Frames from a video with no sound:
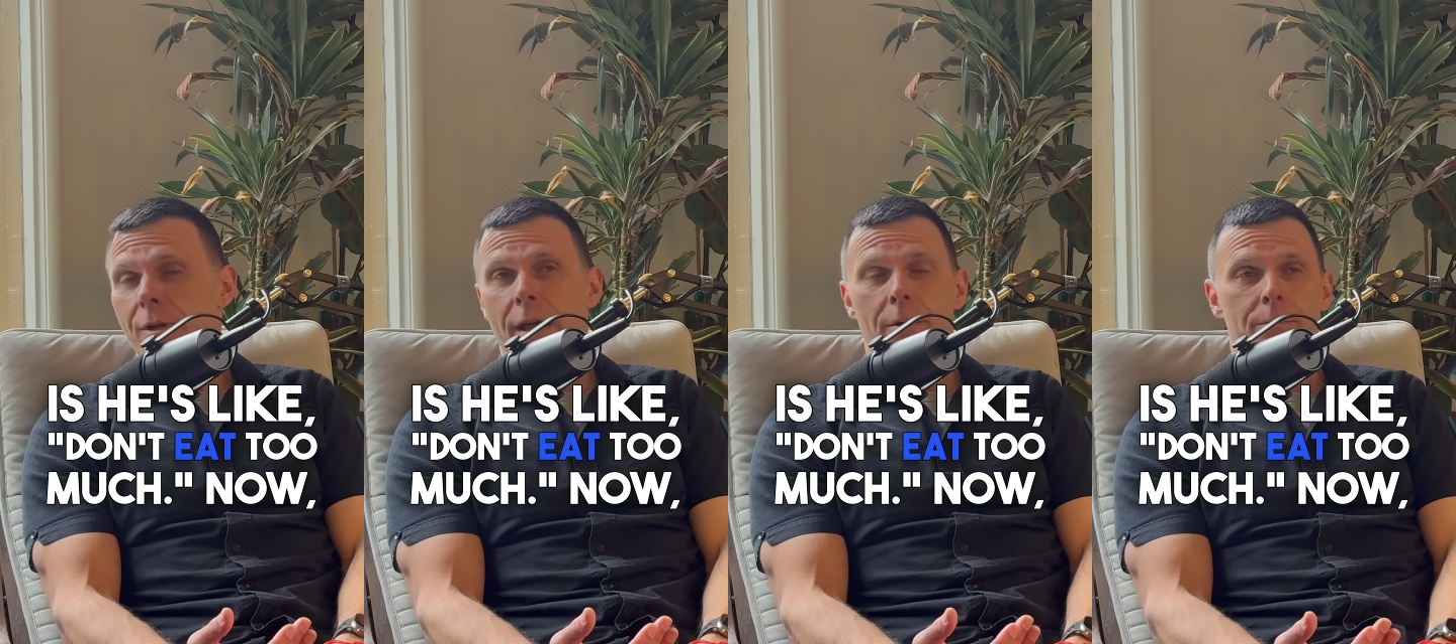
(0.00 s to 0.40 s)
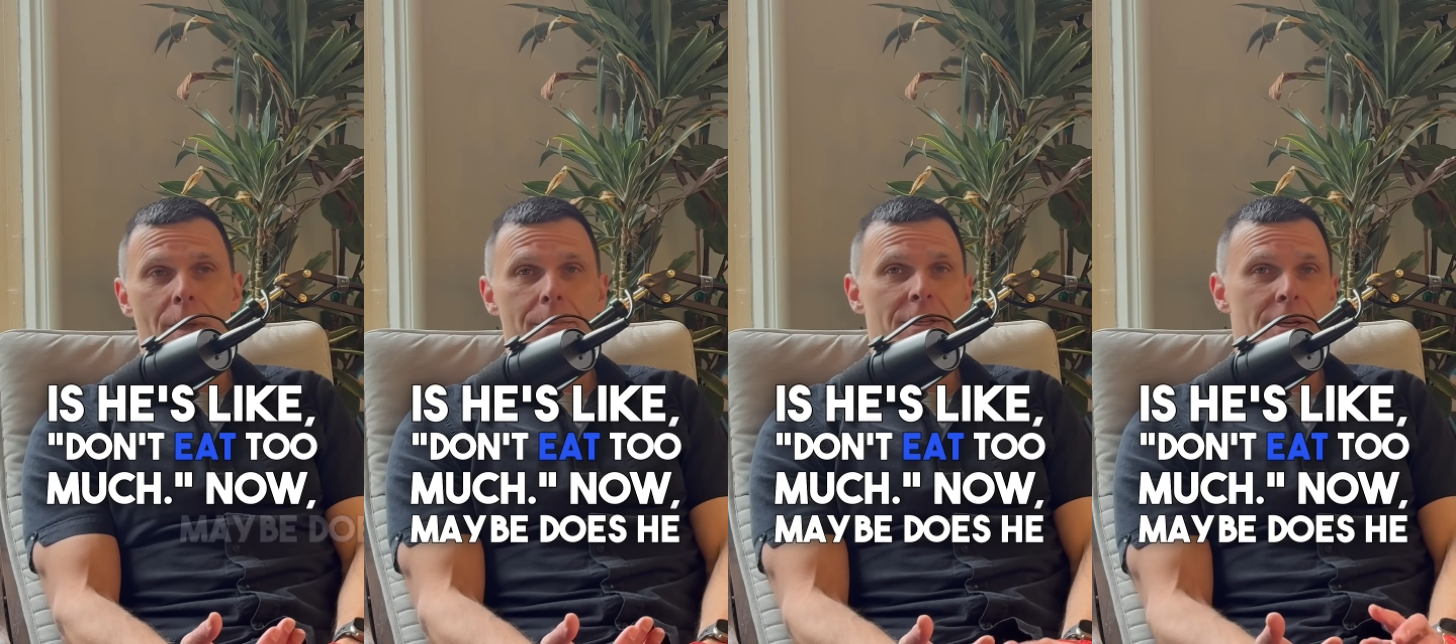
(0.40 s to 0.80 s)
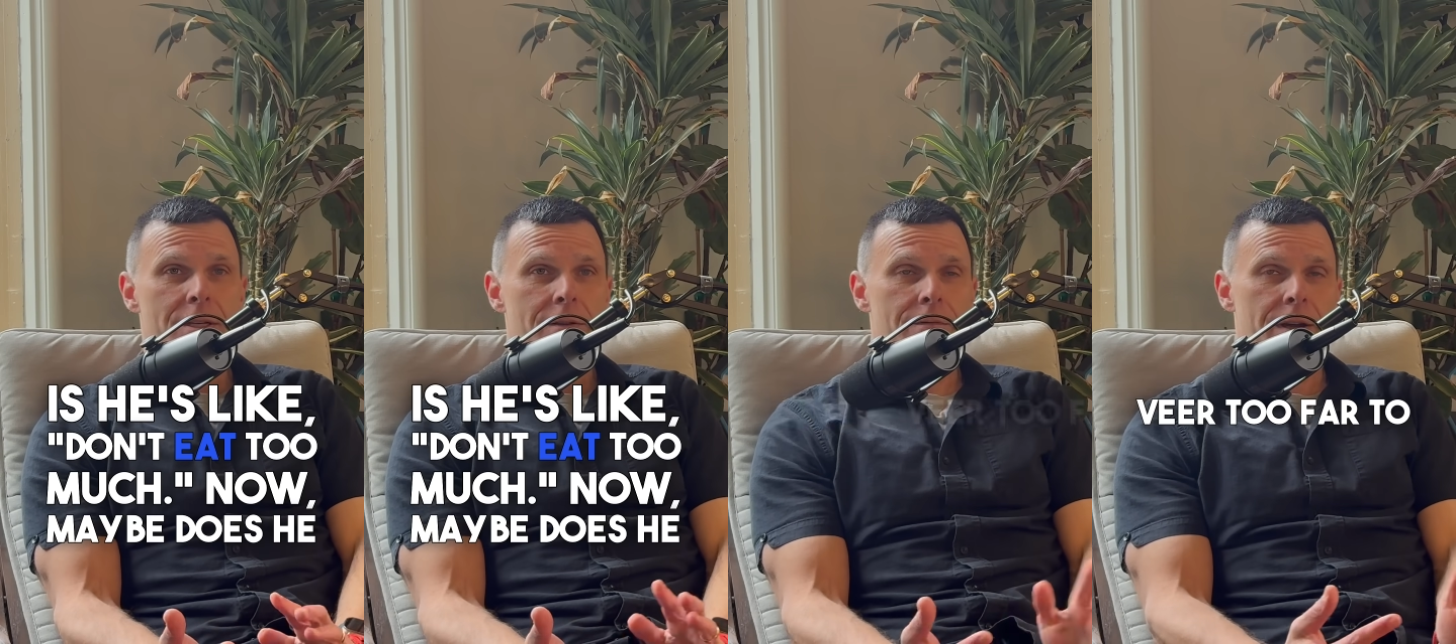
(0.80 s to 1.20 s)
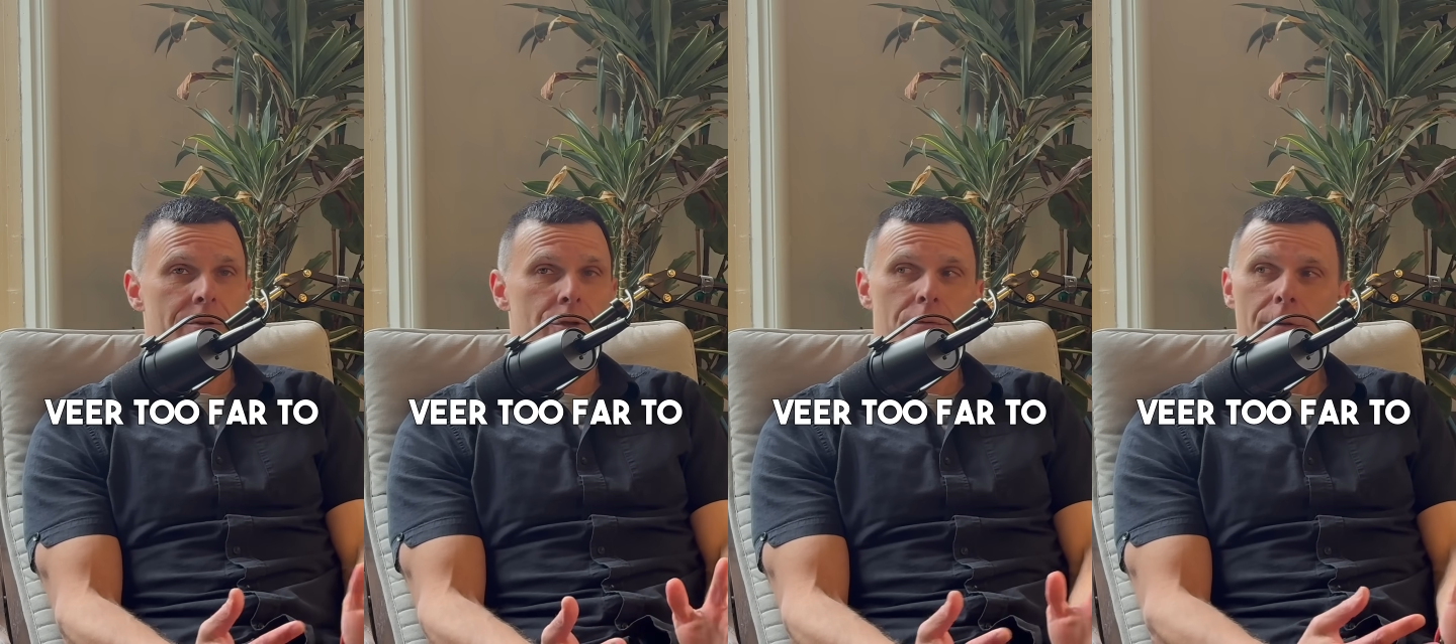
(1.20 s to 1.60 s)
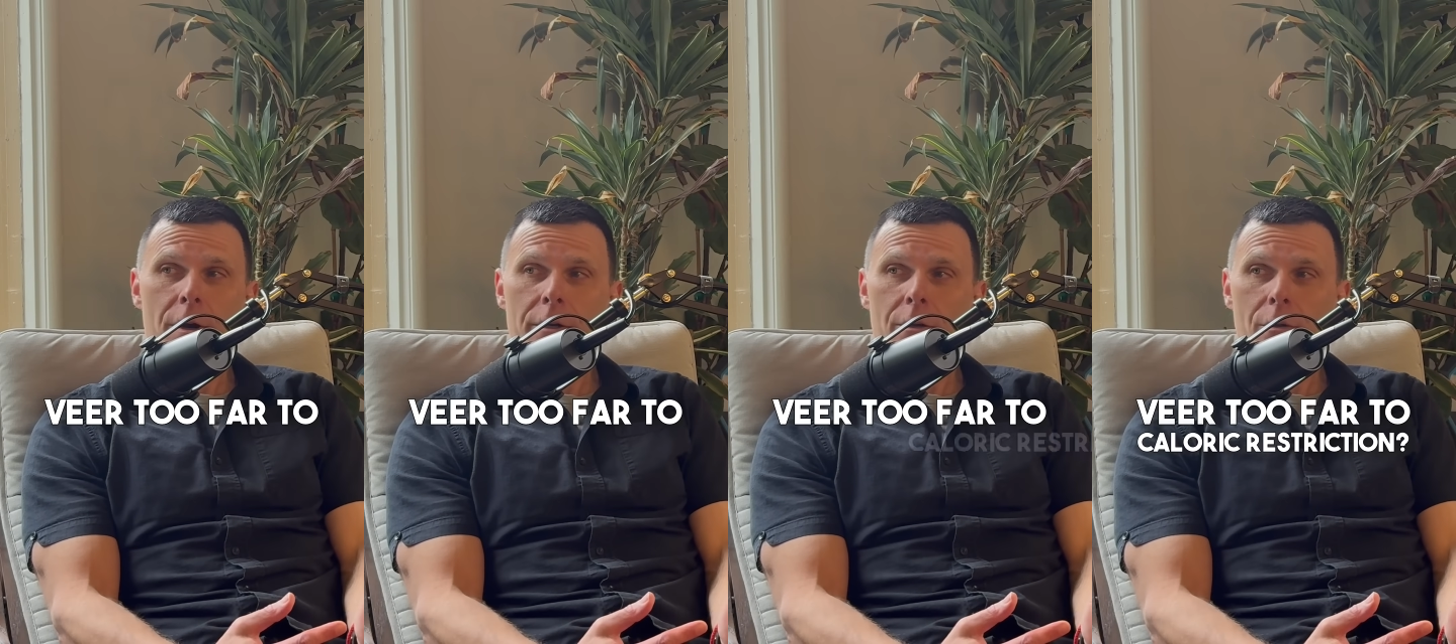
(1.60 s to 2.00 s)
Now, maybe does he veer too
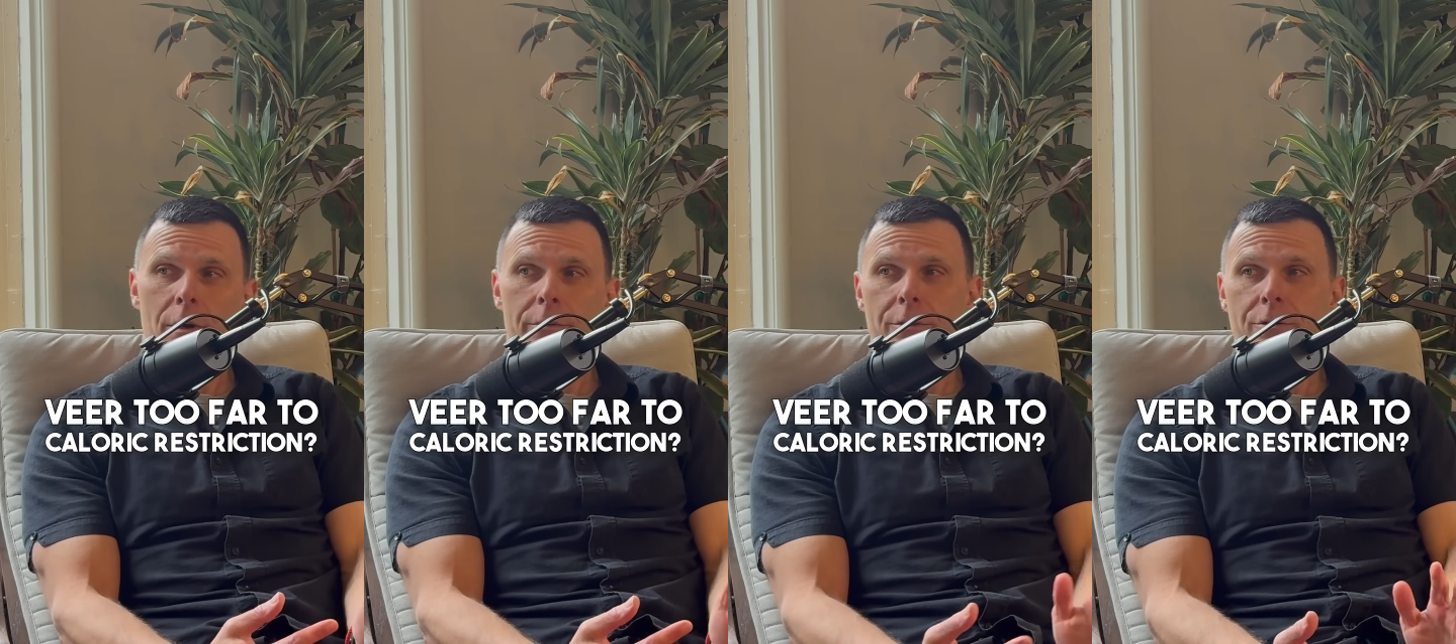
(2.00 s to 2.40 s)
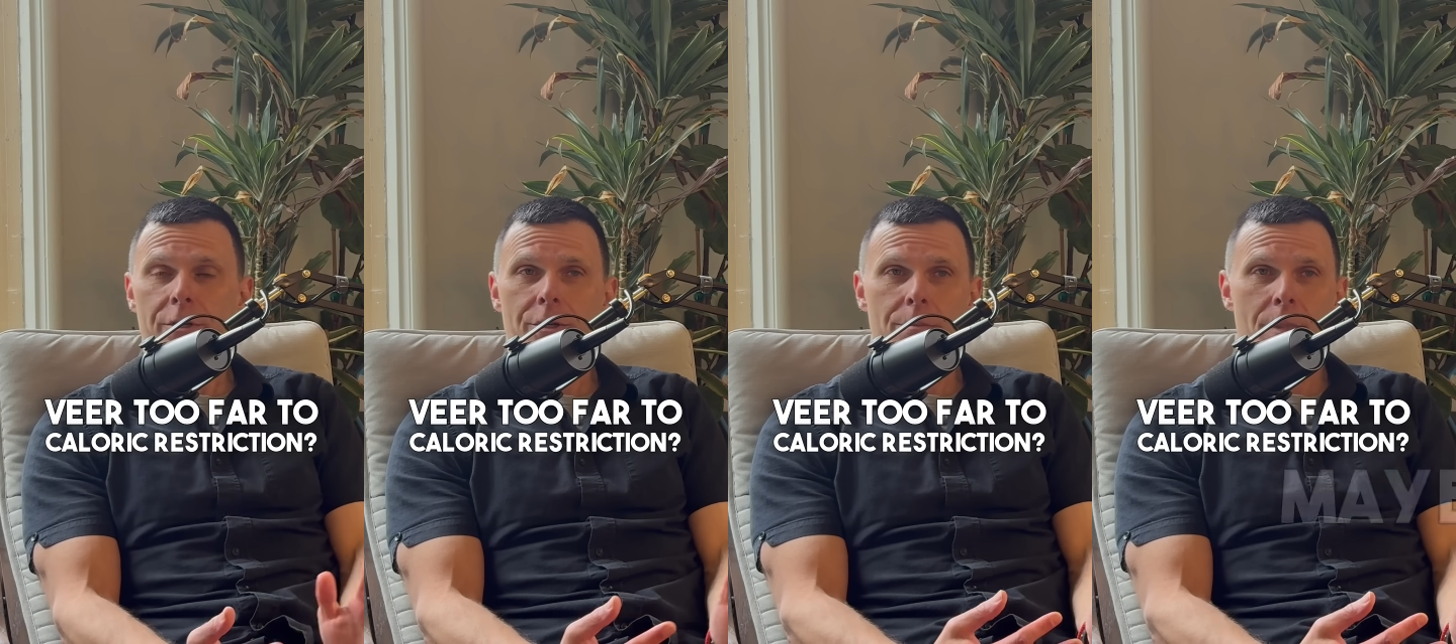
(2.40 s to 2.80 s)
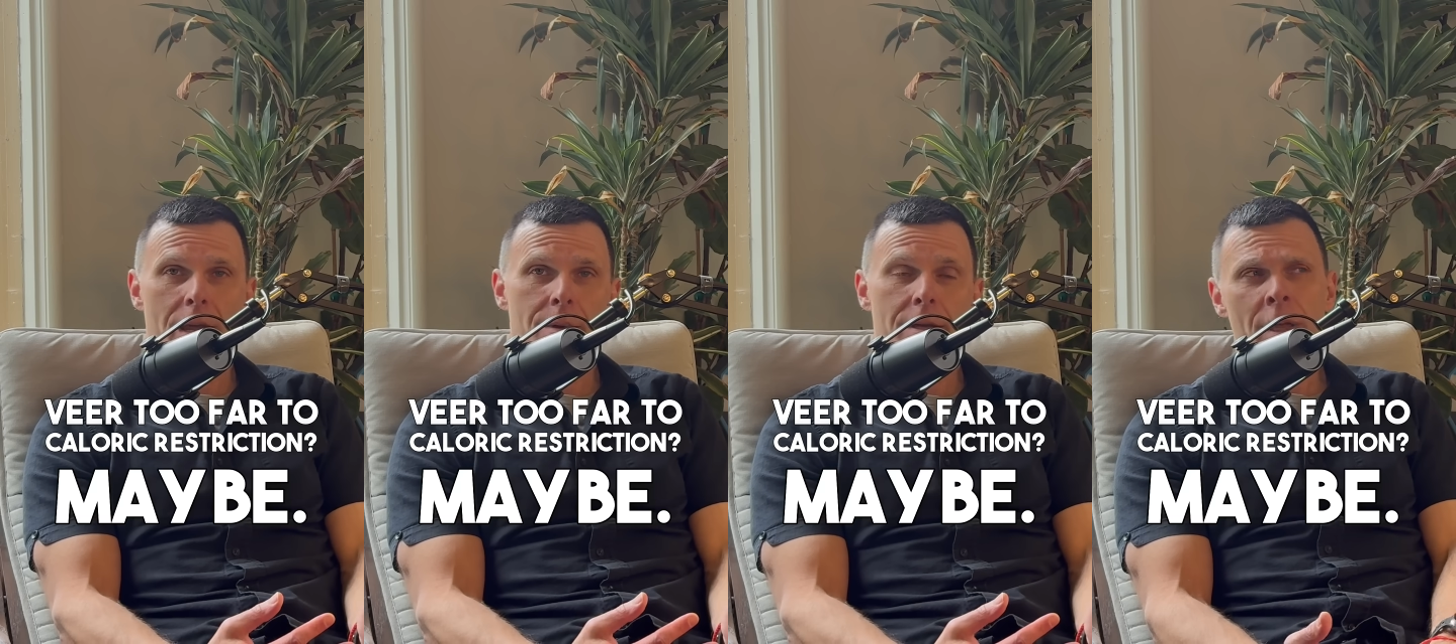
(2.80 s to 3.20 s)
far to caloric restriction? Maybe.